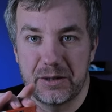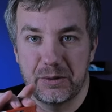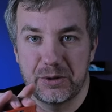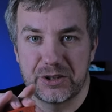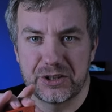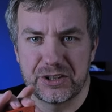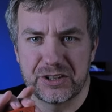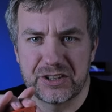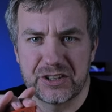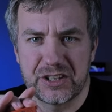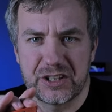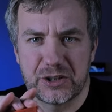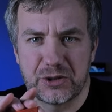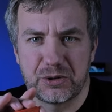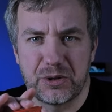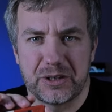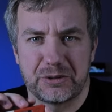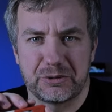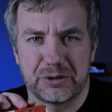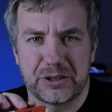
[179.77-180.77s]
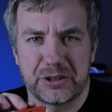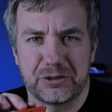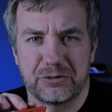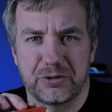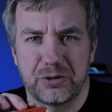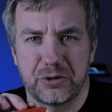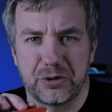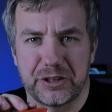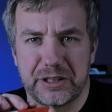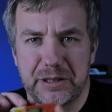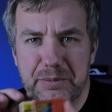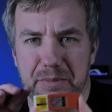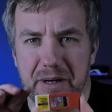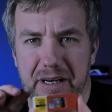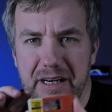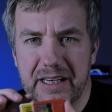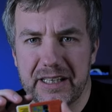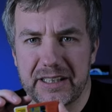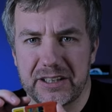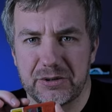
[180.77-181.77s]
which is 240
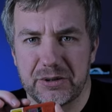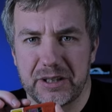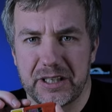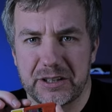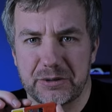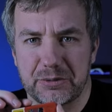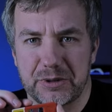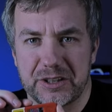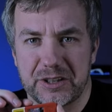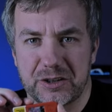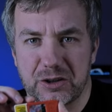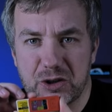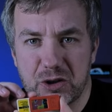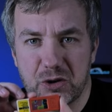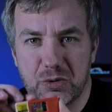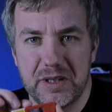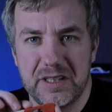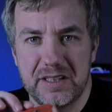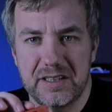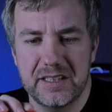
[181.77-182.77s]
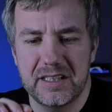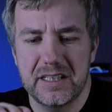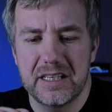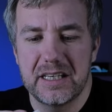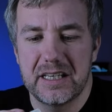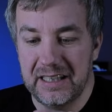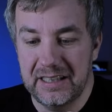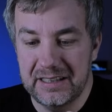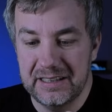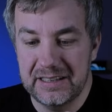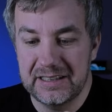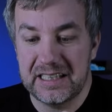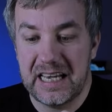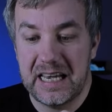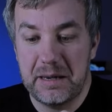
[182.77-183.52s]
by 320, it is